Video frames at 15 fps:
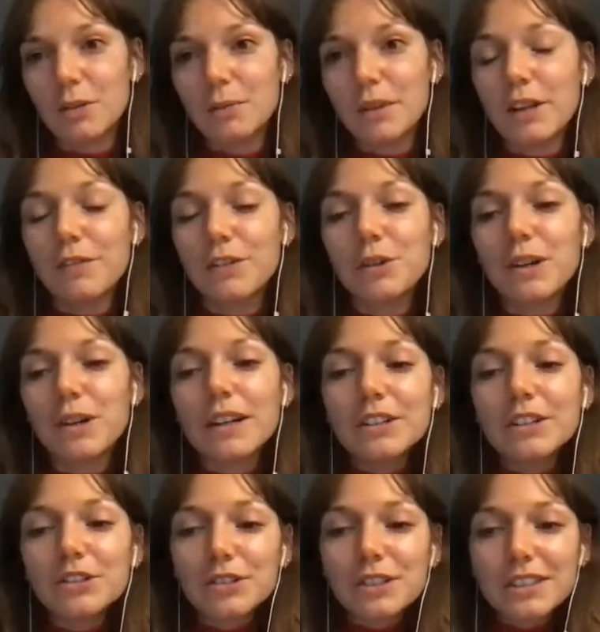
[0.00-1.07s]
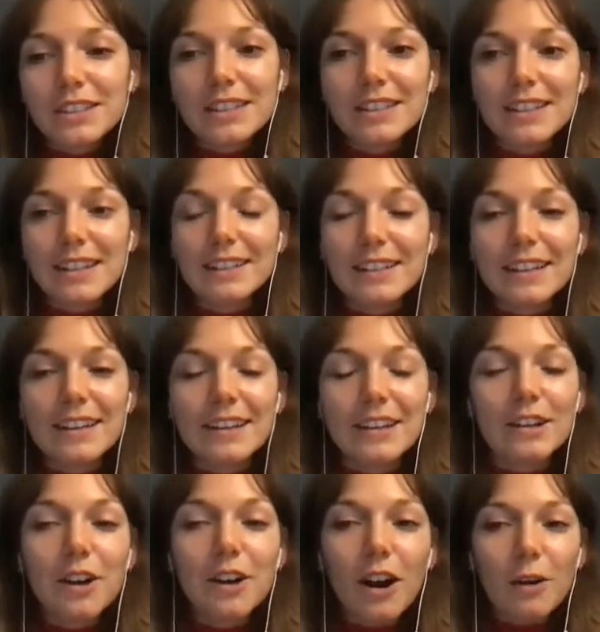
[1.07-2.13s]
If you're interested in getting a
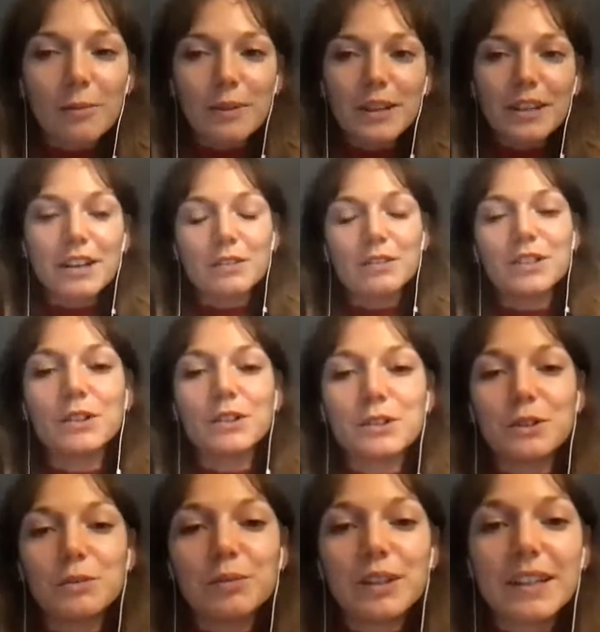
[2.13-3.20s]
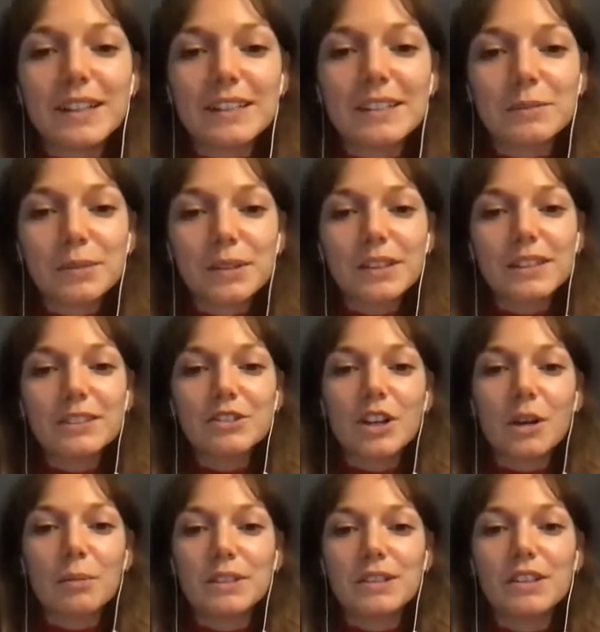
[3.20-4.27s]
copy of Shelter in Place, please
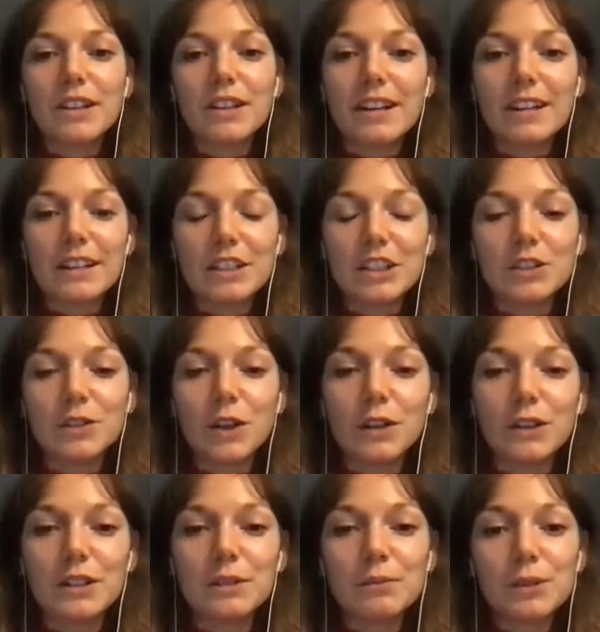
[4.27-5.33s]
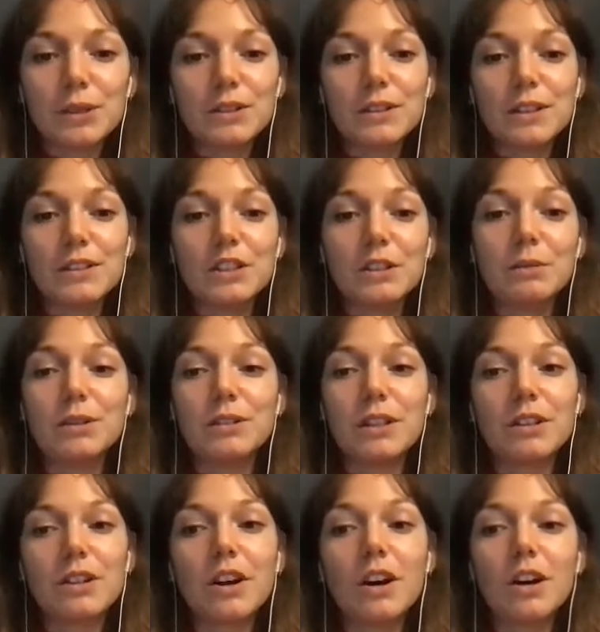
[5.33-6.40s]
drop us a line at
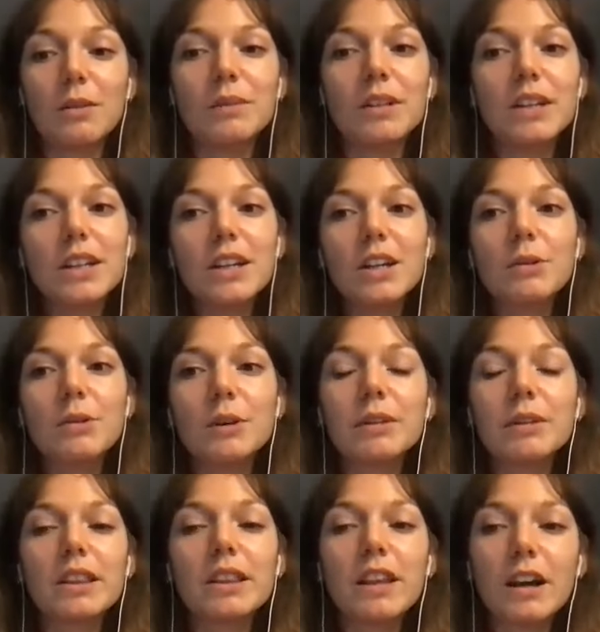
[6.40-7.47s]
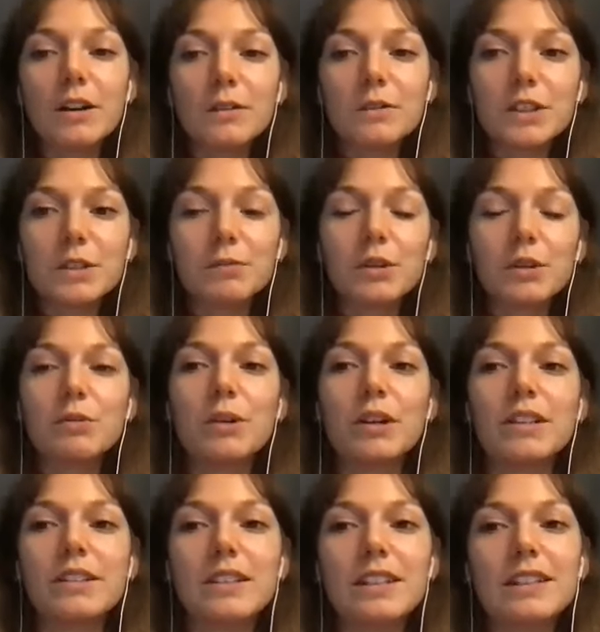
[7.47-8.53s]
chevaliersbooks@gmail.com. We would love to put
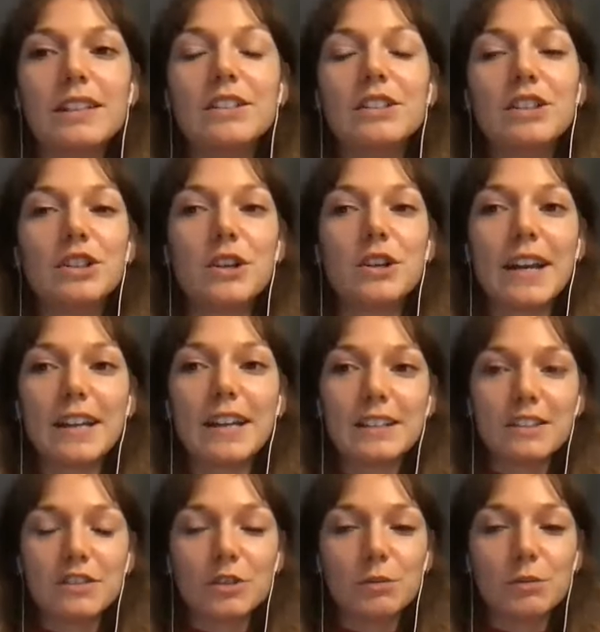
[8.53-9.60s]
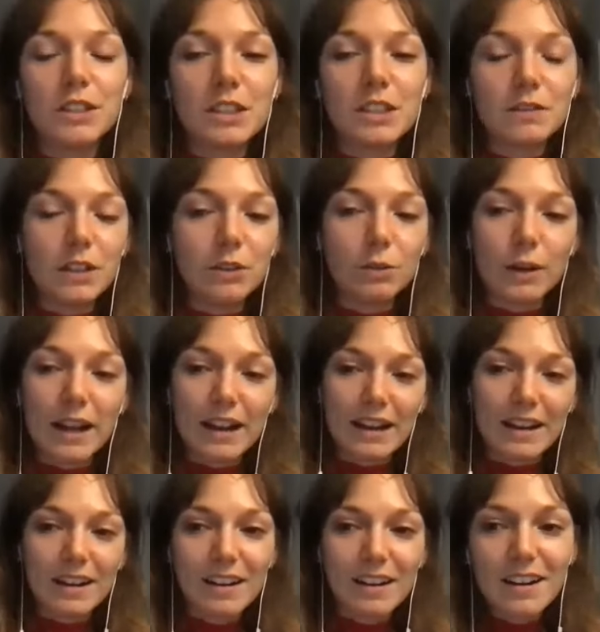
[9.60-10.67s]
one into your hands from 6 feet away.